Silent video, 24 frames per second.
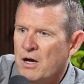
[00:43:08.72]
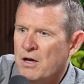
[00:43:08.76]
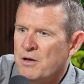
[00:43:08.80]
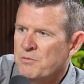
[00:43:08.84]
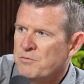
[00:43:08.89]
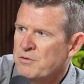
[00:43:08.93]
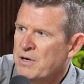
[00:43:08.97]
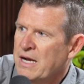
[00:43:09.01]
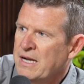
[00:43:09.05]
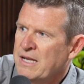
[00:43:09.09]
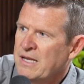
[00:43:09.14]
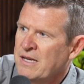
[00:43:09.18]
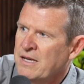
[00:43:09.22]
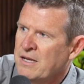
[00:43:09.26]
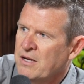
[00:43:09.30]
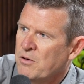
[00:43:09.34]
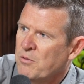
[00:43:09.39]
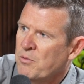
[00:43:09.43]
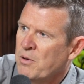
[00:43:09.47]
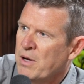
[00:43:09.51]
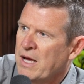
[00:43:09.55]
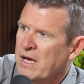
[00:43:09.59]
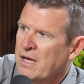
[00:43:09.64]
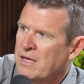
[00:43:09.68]
already, in
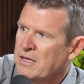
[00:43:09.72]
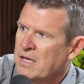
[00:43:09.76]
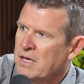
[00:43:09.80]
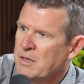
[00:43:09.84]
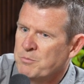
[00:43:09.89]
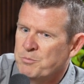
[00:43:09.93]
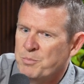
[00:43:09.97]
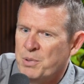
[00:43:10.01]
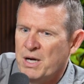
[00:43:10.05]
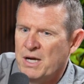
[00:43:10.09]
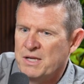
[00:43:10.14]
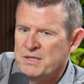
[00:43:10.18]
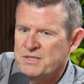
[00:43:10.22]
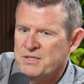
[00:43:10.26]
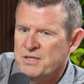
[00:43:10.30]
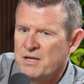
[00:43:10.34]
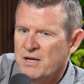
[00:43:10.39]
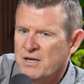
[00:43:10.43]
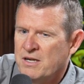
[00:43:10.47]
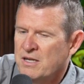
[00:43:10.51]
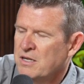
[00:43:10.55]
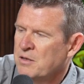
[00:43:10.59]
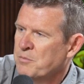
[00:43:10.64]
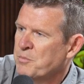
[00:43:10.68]
a way, like bots
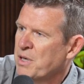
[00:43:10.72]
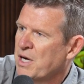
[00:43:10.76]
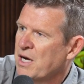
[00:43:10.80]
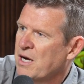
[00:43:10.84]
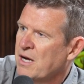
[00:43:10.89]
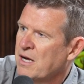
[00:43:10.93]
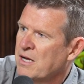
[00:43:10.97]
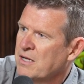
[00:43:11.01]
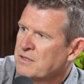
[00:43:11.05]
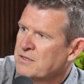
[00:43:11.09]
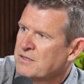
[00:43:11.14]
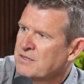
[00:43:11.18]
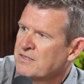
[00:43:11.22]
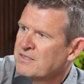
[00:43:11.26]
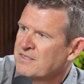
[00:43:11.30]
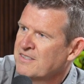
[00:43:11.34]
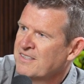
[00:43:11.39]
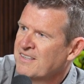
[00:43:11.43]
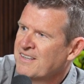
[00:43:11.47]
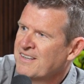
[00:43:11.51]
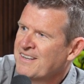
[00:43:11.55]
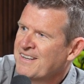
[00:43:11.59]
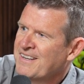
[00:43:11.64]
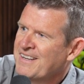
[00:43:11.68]
talking to bots.
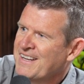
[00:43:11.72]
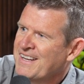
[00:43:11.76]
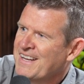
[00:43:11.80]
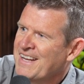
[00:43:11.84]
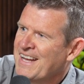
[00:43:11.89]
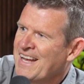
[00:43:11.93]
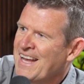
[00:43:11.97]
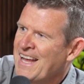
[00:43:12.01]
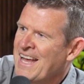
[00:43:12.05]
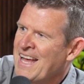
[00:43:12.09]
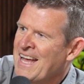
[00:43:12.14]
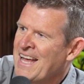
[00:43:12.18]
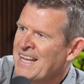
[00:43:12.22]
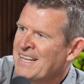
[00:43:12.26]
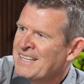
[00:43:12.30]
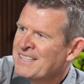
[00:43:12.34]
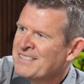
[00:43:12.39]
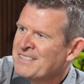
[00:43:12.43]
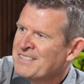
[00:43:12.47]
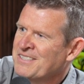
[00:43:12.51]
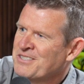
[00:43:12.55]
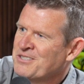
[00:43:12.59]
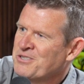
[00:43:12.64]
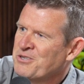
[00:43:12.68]

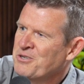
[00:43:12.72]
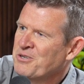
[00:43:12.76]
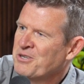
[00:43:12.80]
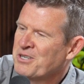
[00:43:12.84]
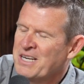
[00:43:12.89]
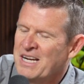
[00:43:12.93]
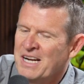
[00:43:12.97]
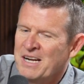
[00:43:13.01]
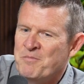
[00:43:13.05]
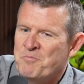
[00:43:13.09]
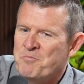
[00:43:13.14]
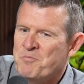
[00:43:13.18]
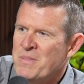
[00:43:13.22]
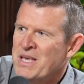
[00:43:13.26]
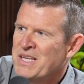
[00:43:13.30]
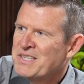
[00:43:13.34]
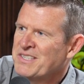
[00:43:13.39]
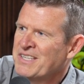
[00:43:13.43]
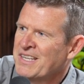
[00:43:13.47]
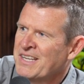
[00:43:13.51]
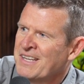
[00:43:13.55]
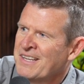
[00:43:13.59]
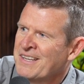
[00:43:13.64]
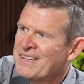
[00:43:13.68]
And so you're kind of
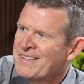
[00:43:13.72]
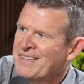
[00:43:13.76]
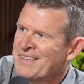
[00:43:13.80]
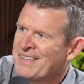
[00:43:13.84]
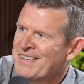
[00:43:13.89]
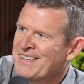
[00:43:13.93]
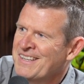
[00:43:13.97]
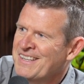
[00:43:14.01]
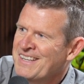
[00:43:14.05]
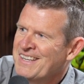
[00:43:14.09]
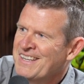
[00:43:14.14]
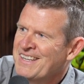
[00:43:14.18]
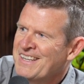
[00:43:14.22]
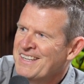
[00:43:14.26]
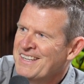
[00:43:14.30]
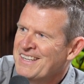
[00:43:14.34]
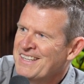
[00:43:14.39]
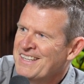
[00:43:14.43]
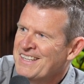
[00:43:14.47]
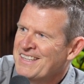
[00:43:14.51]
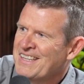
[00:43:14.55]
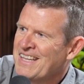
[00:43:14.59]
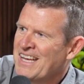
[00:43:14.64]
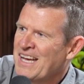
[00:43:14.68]
missing
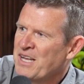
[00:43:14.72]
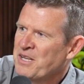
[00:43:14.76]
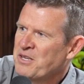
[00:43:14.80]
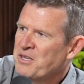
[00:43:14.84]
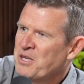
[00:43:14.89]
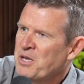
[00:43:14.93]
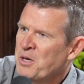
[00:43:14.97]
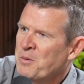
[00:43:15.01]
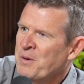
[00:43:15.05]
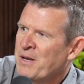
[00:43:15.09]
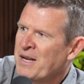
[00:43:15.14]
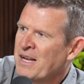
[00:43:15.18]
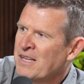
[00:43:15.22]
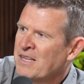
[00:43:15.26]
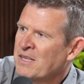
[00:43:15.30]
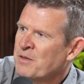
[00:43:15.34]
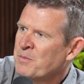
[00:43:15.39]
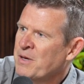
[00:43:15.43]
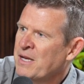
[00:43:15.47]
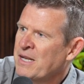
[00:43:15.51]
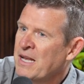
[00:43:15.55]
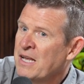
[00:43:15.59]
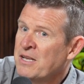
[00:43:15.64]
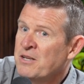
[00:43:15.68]
that human
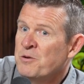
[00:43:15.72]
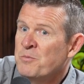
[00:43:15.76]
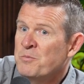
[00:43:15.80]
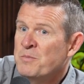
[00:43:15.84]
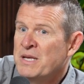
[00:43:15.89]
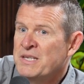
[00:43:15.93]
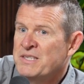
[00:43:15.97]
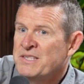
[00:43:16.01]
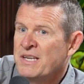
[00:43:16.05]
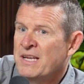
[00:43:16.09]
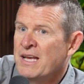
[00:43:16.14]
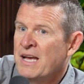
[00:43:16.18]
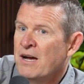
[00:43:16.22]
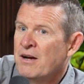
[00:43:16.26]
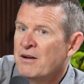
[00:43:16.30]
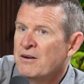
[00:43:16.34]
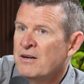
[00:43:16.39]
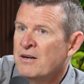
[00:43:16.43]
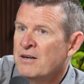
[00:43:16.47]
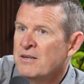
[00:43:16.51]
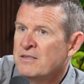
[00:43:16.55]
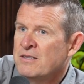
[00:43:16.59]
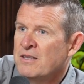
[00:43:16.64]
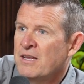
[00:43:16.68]
element, and you're missing out
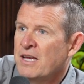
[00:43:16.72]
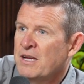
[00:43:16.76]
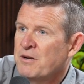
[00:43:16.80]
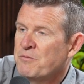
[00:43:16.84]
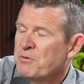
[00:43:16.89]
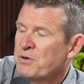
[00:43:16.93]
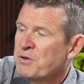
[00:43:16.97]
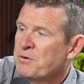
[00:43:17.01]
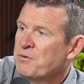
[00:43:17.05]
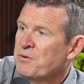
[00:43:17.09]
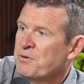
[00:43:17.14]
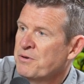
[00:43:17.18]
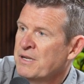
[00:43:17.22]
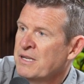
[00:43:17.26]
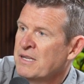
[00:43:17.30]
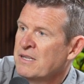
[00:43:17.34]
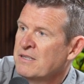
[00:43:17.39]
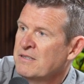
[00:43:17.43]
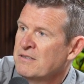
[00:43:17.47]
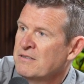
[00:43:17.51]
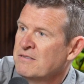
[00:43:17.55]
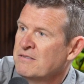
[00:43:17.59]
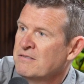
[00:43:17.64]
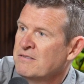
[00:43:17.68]
on like
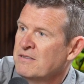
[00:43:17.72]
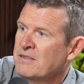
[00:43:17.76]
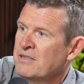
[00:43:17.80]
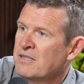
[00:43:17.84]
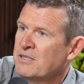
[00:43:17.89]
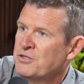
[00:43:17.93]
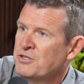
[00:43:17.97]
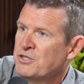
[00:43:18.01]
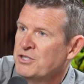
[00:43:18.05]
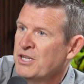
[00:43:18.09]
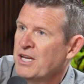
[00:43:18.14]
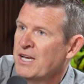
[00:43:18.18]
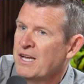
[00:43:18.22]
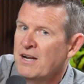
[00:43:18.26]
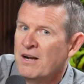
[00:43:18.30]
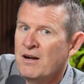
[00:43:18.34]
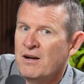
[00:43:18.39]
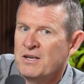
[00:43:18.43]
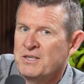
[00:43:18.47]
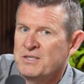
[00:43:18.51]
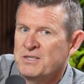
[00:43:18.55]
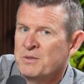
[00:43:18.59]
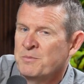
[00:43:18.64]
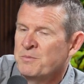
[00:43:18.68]
recruiting legit
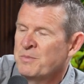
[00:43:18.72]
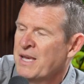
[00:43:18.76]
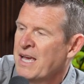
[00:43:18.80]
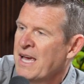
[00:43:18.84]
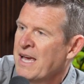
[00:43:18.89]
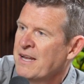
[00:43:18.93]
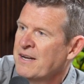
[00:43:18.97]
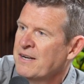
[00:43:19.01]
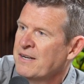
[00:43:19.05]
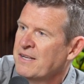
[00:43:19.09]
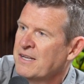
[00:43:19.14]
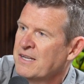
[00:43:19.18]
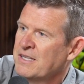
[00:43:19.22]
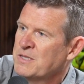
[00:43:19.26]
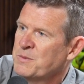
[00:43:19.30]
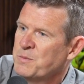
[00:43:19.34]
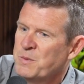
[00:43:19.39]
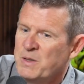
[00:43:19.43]
awesome candidates